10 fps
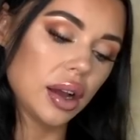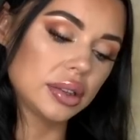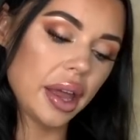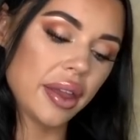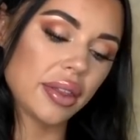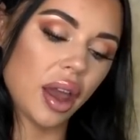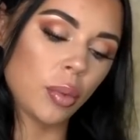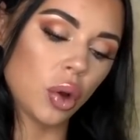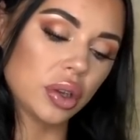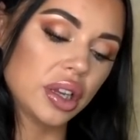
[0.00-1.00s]
Then
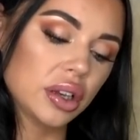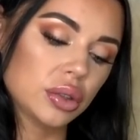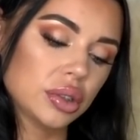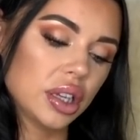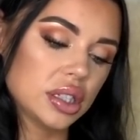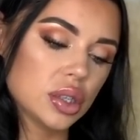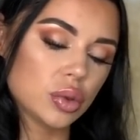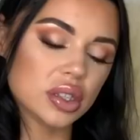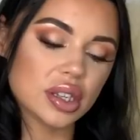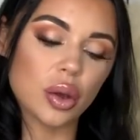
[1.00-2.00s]
I'm going to take these
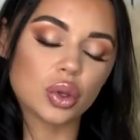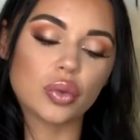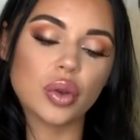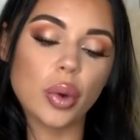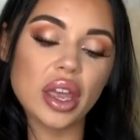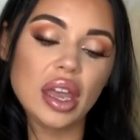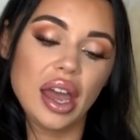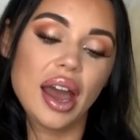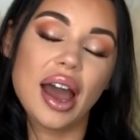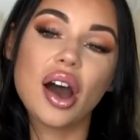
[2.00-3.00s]
ones out of the way.
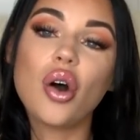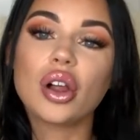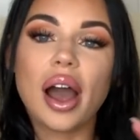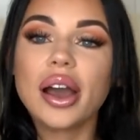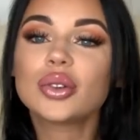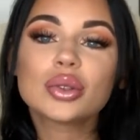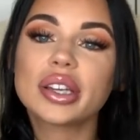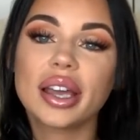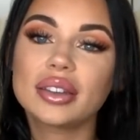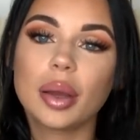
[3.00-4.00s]
I don't
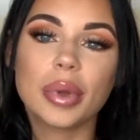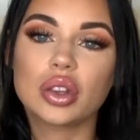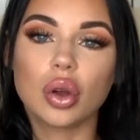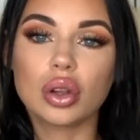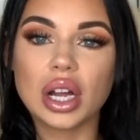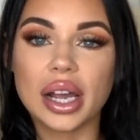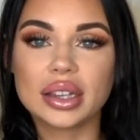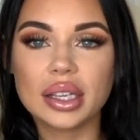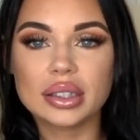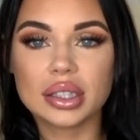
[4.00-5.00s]
hate them at all. I
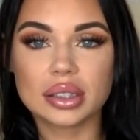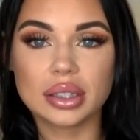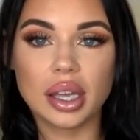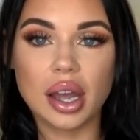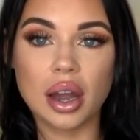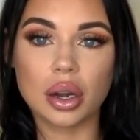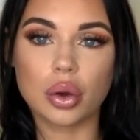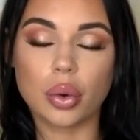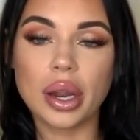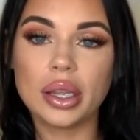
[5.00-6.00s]
think that they are
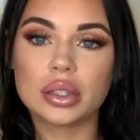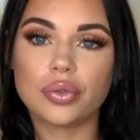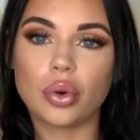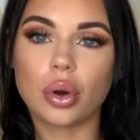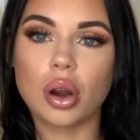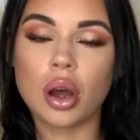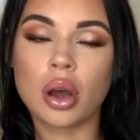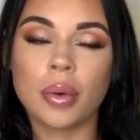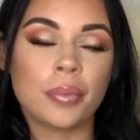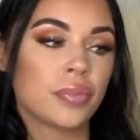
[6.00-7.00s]
great for
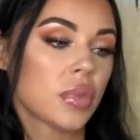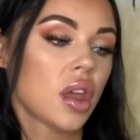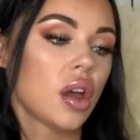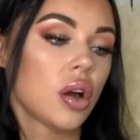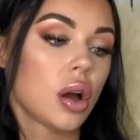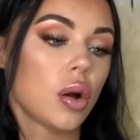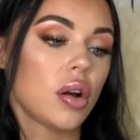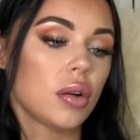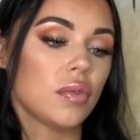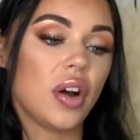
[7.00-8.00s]

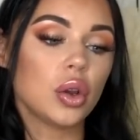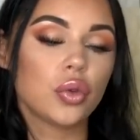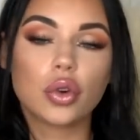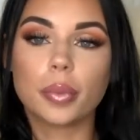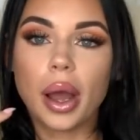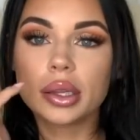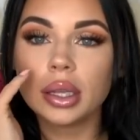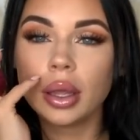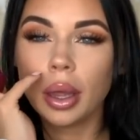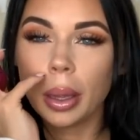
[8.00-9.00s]
value for
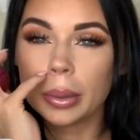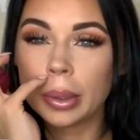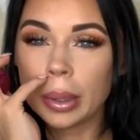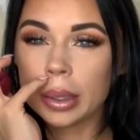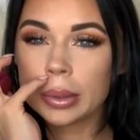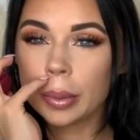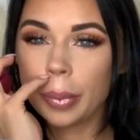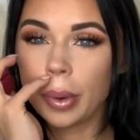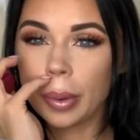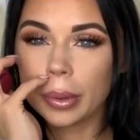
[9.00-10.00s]
money. The lasting
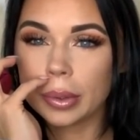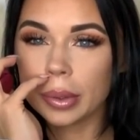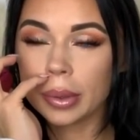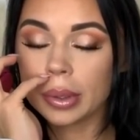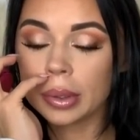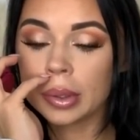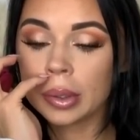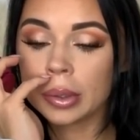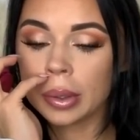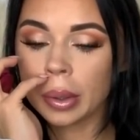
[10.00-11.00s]
power, sorry, it's
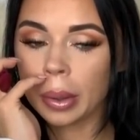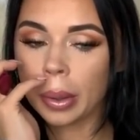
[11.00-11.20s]
itching.